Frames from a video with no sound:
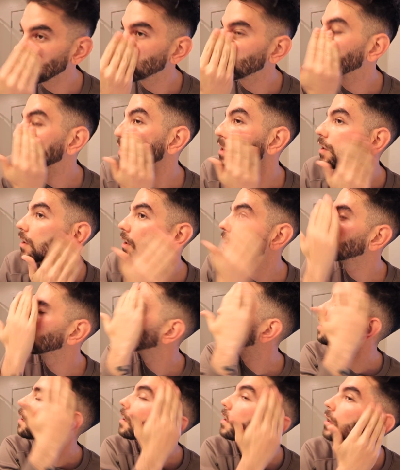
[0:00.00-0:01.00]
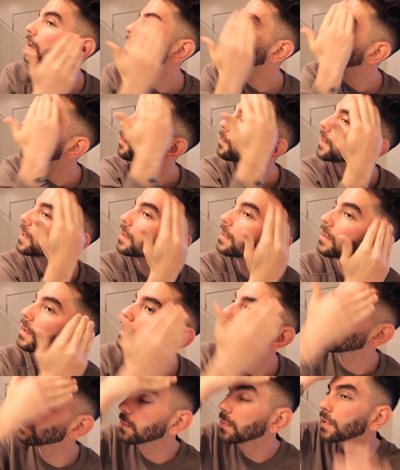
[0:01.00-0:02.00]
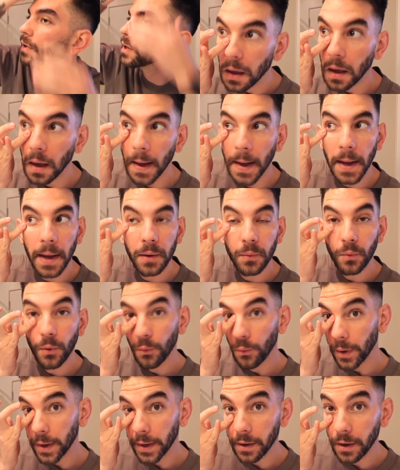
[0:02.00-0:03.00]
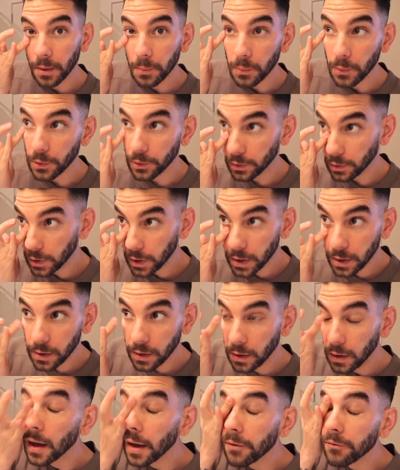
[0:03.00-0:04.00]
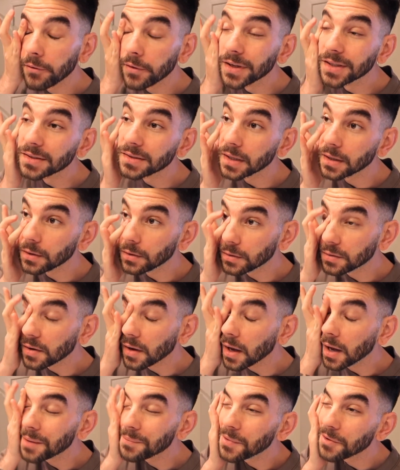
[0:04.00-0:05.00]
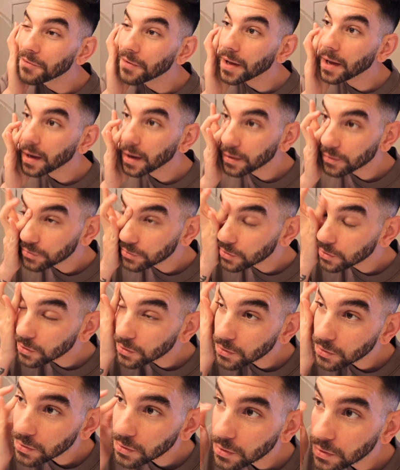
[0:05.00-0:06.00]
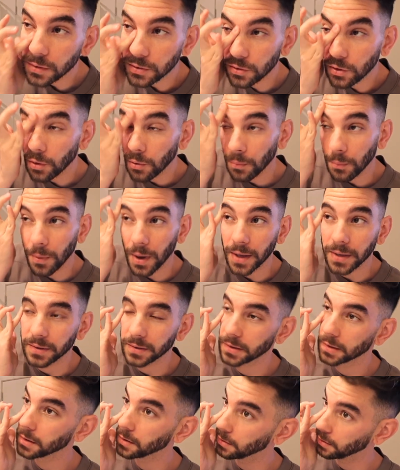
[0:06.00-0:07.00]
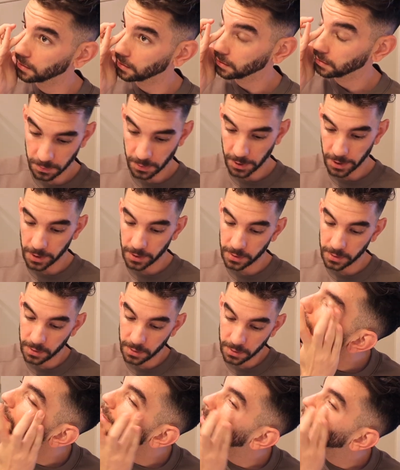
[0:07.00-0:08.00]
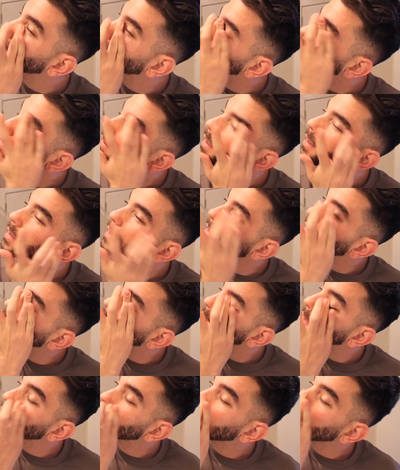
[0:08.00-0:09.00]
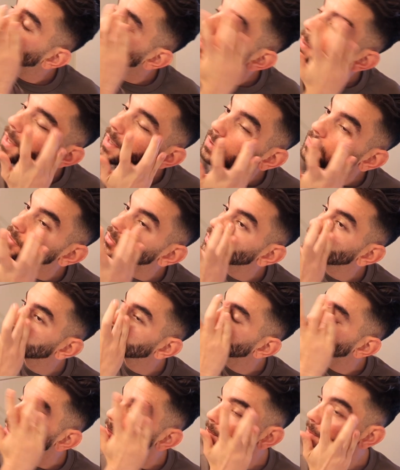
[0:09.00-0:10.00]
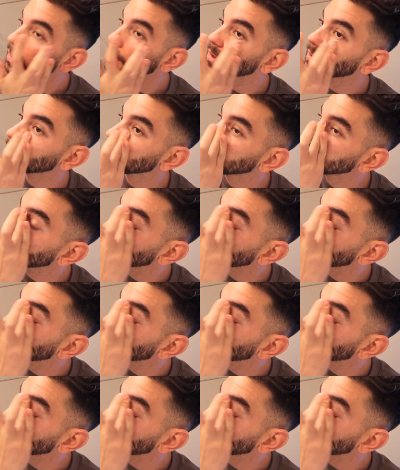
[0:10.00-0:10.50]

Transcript: and we are helping them. I will wake up early every single time if I have to. Don't mind it, but thing is I like waking up extra early because it